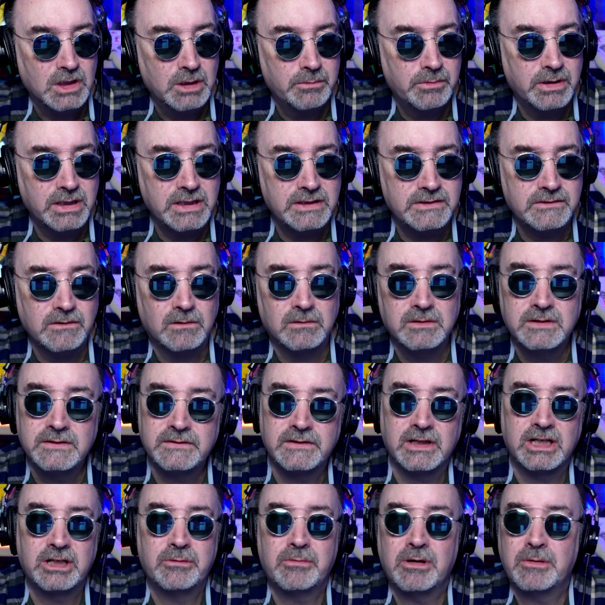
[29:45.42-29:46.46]
but it's all
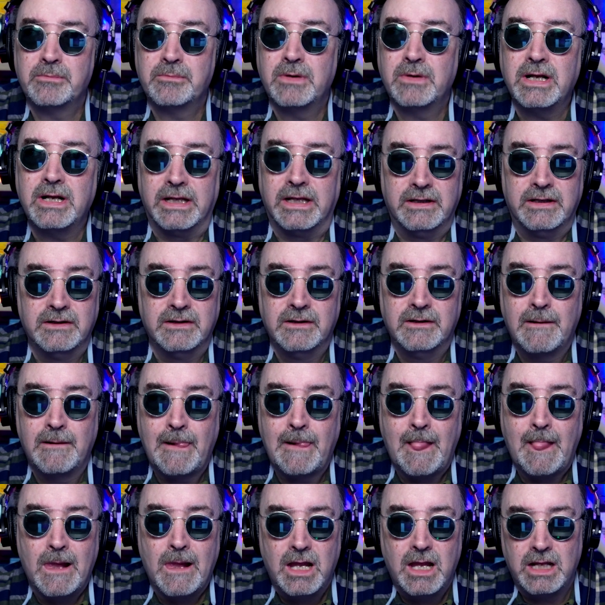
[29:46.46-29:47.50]
designed about money
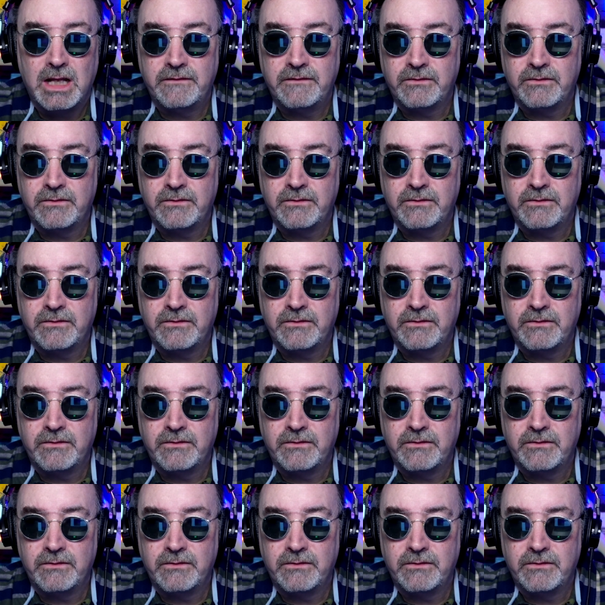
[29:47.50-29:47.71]
and